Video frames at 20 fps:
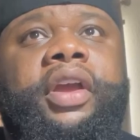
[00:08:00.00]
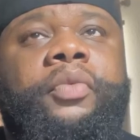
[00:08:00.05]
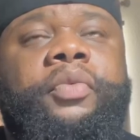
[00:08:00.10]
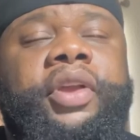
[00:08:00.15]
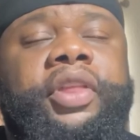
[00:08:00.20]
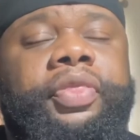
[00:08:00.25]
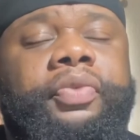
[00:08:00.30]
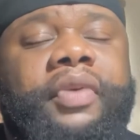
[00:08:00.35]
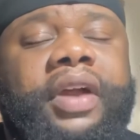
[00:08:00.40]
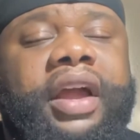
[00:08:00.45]

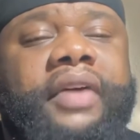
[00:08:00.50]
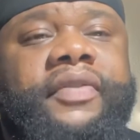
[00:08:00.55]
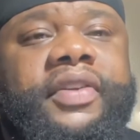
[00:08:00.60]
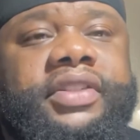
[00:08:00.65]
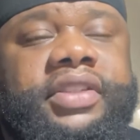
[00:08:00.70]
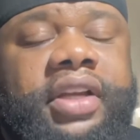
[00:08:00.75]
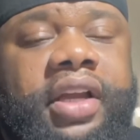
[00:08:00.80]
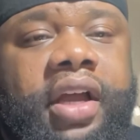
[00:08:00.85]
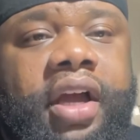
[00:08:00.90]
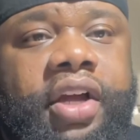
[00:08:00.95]
thrive as
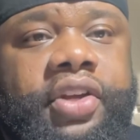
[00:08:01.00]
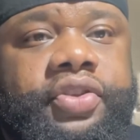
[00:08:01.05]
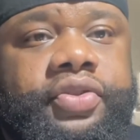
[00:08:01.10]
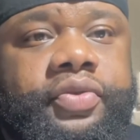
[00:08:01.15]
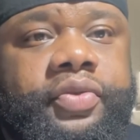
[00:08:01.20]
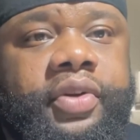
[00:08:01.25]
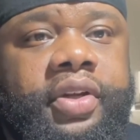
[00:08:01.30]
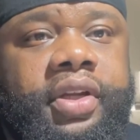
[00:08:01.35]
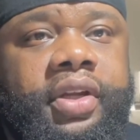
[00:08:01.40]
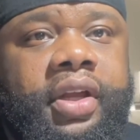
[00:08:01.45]
a
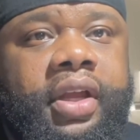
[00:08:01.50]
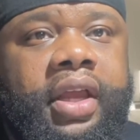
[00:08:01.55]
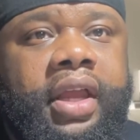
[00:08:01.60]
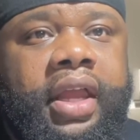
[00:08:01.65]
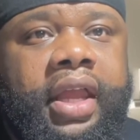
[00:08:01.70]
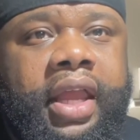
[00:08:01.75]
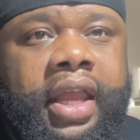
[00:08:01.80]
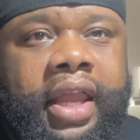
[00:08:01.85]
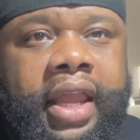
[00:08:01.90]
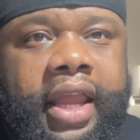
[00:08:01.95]
country
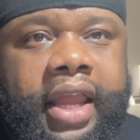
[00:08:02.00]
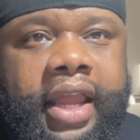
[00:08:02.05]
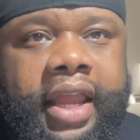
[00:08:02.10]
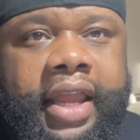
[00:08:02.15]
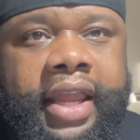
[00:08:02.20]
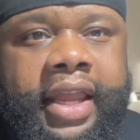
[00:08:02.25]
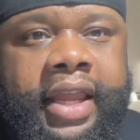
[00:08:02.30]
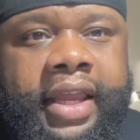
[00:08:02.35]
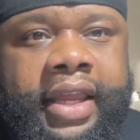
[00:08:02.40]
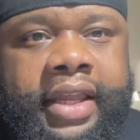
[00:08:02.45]

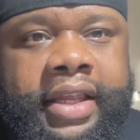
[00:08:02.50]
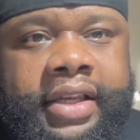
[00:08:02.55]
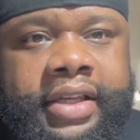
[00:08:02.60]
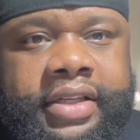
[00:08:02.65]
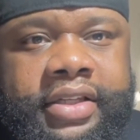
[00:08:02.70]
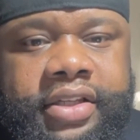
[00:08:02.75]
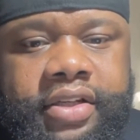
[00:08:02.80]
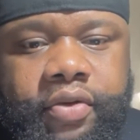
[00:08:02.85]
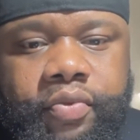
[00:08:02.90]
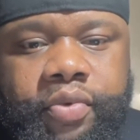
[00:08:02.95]

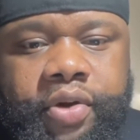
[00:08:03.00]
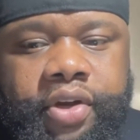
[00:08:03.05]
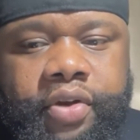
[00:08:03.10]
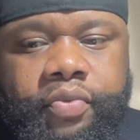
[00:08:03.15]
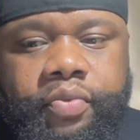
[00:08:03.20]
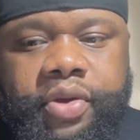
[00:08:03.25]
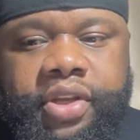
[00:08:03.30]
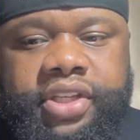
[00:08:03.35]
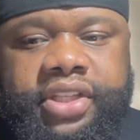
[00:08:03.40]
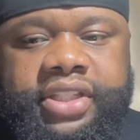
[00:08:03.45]
and
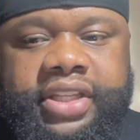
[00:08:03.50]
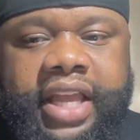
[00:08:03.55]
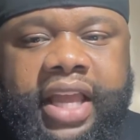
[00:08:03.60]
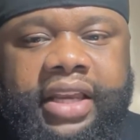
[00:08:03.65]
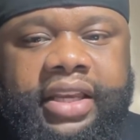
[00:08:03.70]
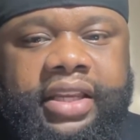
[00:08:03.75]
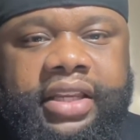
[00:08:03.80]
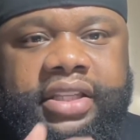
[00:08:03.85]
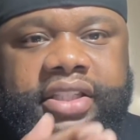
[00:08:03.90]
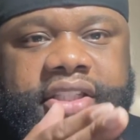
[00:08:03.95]
we
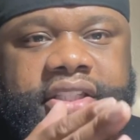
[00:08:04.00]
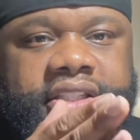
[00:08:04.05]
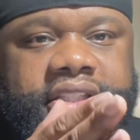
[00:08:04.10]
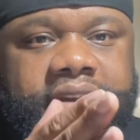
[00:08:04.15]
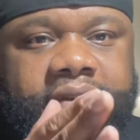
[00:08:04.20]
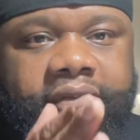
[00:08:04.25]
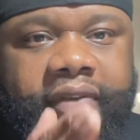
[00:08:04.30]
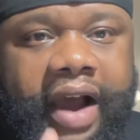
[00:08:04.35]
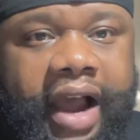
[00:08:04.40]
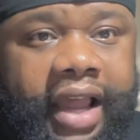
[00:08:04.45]
steady just
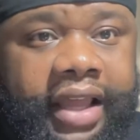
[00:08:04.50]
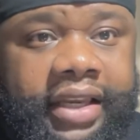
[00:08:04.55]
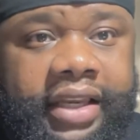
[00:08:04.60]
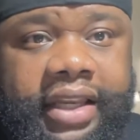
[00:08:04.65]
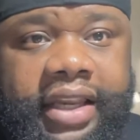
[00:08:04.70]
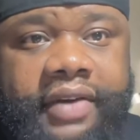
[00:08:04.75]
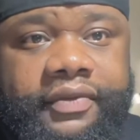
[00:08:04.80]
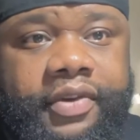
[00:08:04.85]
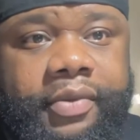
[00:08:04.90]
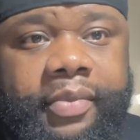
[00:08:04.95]
dividing
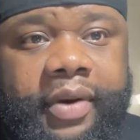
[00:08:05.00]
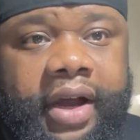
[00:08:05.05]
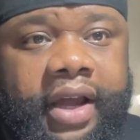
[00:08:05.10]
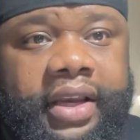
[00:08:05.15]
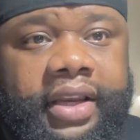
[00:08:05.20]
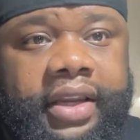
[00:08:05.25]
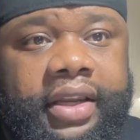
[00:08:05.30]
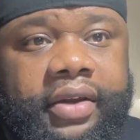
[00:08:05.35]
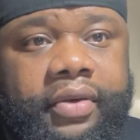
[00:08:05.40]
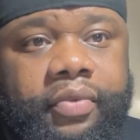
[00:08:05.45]

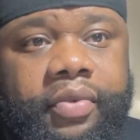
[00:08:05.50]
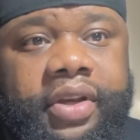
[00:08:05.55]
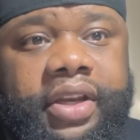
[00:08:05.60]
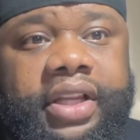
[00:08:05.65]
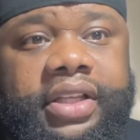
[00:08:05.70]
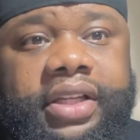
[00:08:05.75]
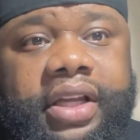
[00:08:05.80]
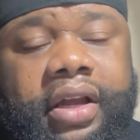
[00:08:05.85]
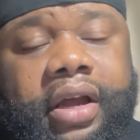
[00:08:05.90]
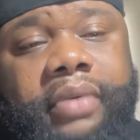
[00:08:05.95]
everybody? We need
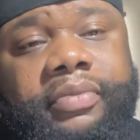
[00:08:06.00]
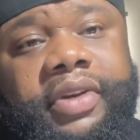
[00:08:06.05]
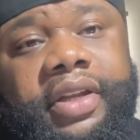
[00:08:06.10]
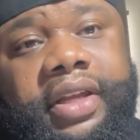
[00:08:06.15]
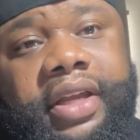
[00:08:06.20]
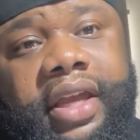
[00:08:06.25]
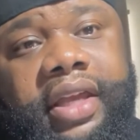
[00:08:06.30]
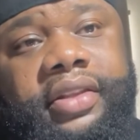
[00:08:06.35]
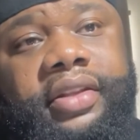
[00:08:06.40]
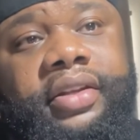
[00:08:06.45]
to come
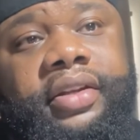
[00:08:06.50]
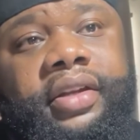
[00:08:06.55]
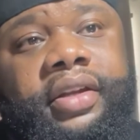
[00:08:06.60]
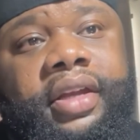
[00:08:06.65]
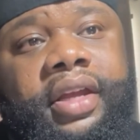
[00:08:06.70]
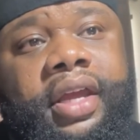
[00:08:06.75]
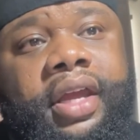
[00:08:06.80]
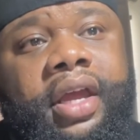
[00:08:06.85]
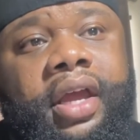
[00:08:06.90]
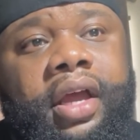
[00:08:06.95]
together.
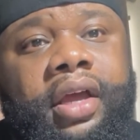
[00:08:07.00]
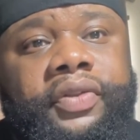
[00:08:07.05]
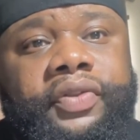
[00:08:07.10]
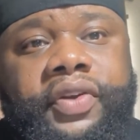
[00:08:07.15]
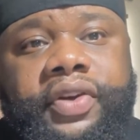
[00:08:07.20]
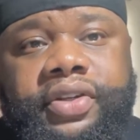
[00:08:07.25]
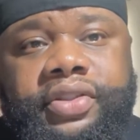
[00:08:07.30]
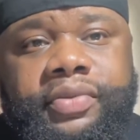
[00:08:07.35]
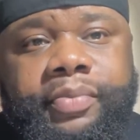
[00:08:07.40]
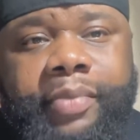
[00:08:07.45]

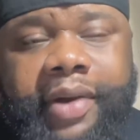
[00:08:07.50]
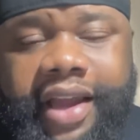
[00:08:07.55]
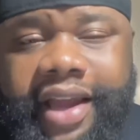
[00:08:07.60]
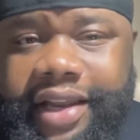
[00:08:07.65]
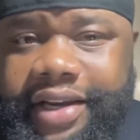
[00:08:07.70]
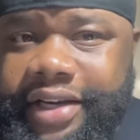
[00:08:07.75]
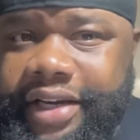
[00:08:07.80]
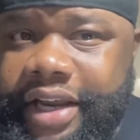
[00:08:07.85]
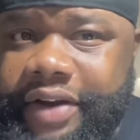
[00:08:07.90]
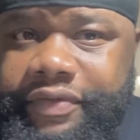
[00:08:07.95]
There's bad
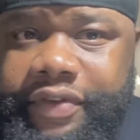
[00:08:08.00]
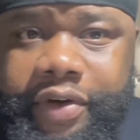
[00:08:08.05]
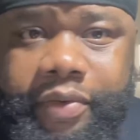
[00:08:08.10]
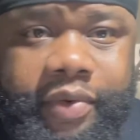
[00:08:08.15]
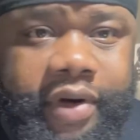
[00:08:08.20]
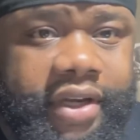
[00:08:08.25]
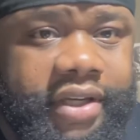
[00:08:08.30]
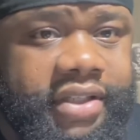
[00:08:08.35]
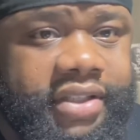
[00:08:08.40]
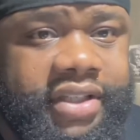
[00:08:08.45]
in every
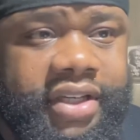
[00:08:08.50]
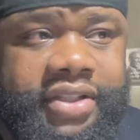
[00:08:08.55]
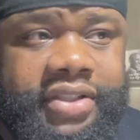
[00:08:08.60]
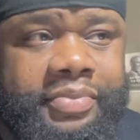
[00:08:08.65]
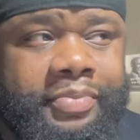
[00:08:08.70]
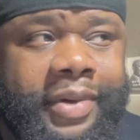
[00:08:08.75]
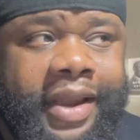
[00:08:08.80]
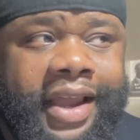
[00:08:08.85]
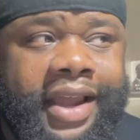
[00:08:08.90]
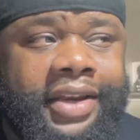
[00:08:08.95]
race. There's
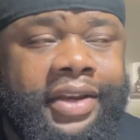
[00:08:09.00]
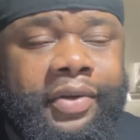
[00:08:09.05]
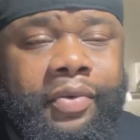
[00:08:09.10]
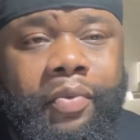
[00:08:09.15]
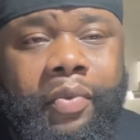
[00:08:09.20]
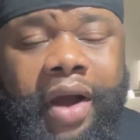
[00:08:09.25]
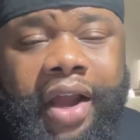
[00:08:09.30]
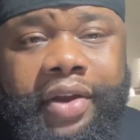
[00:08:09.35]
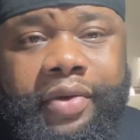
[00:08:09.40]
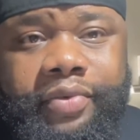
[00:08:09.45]
bad in
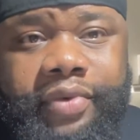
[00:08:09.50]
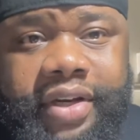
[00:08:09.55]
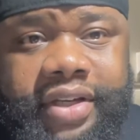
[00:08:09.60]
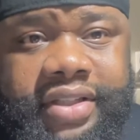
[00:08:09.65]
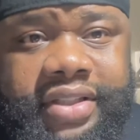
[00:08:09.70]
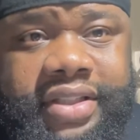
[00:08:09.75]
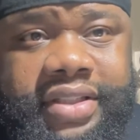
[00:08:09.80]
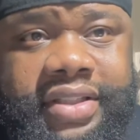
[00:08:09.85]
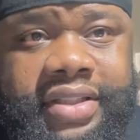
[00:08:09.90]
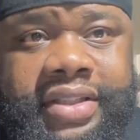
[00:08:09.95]
white
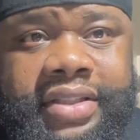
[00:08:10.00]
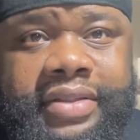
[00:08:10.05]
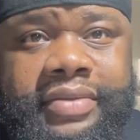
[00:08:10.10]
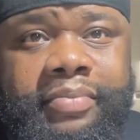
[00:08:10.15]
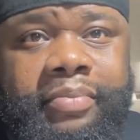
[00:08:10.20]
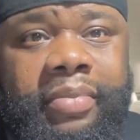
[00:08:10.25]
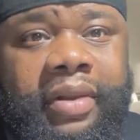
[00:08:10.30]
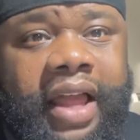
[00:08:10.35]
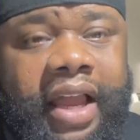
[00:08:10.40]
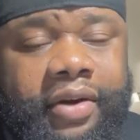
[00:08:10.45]
races,
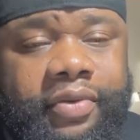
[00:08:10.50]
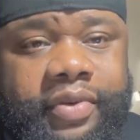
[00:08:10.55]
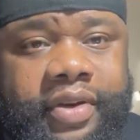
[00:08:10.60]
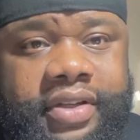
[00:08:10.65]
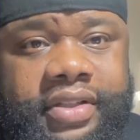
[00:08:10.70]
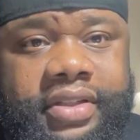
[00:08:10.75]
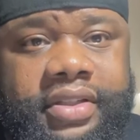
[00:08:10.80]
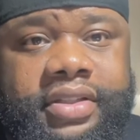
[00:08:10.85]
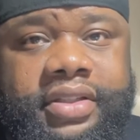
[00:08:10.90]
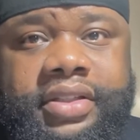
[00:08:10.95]
black
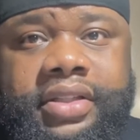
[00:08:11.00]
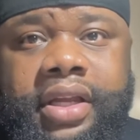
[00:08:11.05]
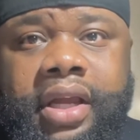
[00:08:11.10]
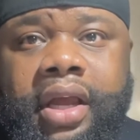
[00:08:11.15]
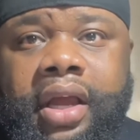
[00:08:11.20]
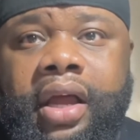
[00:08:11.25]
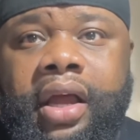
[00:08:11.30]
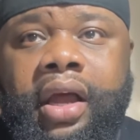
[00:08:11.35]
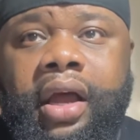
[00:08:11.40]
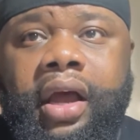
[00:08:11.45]
races,
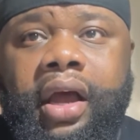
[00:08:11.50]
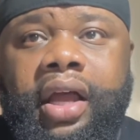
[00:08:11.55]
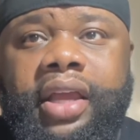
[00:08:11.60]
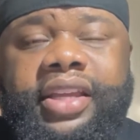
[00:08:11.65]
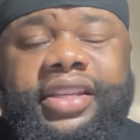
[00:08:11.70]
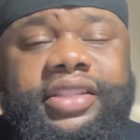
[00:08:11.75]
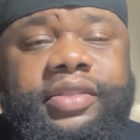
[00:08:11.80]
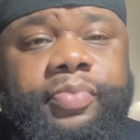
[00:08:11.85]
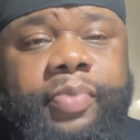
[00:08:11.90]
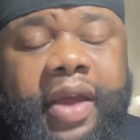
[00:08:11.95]

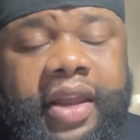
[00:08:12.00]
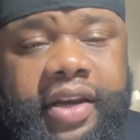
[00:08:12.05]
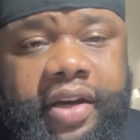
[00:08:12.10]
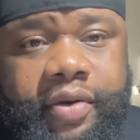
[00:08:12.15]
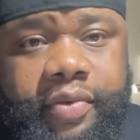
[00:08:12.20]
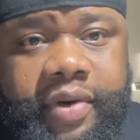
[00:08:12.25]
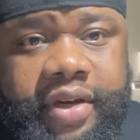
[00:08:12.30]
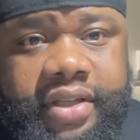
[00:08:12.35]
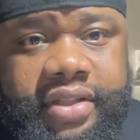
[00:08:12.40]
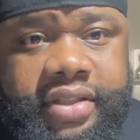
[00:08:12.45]
Hispanic
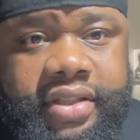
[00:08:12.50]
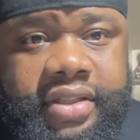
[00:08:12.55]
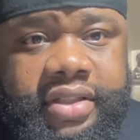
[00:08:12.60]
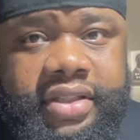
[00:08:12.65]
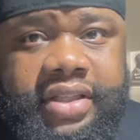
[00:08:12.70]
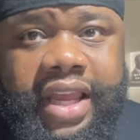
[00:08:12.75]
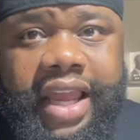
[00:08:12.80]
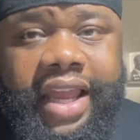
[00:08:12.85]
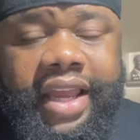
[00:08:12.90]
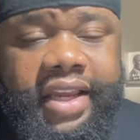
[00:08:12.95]
races,
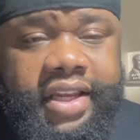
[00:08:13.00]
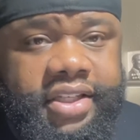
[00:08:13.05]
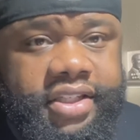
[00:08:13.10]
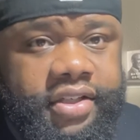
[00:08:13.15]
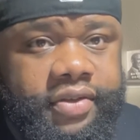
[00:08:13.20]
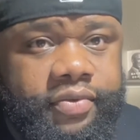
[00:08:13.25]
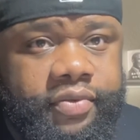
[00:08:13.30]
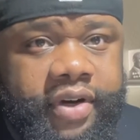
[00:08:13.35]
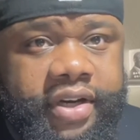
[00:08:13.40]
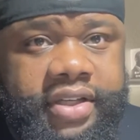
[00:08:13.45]

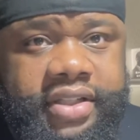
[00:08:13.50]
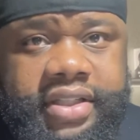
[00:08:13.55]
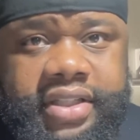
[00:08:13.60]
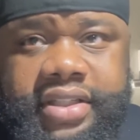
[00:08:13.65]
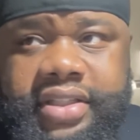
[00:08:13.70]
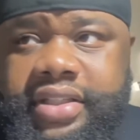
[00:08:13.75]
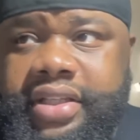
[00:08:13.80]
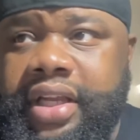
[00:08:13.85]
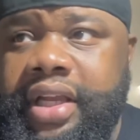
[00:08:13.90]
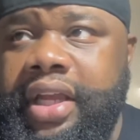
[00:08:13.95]
Asian
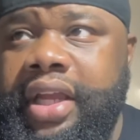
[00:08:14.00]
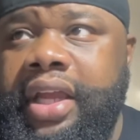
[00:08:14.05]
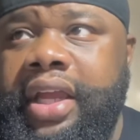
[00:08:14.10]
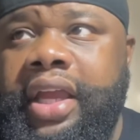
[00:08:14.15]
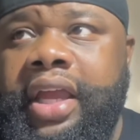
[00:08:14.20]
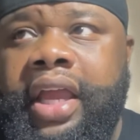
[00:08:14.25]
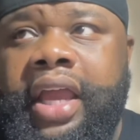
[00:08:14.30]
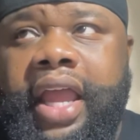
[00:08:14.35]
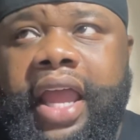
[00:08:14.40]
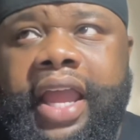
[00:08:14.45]
races,
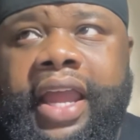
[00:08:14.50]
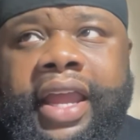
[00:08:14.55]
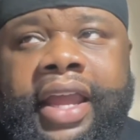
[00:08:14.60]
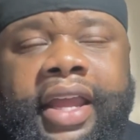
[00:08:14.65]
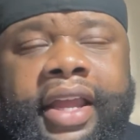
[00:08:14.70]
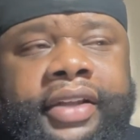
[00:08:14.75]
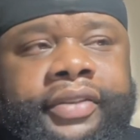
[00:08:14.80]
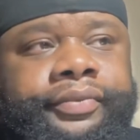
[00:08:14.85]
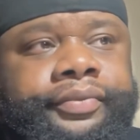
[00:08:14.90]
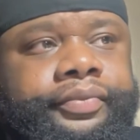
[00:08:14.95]

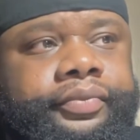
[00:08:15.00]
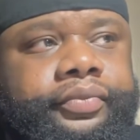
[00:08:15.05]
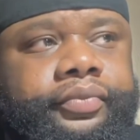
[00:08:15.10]
and